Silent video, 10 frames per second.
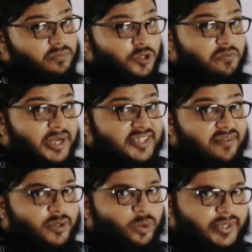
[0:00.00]
You might
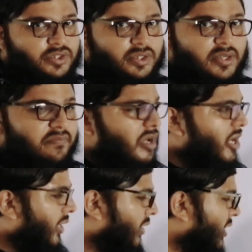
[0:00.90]
have a question in
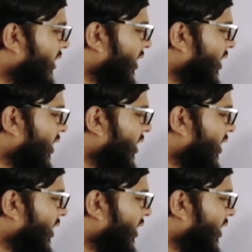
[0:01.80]
mind.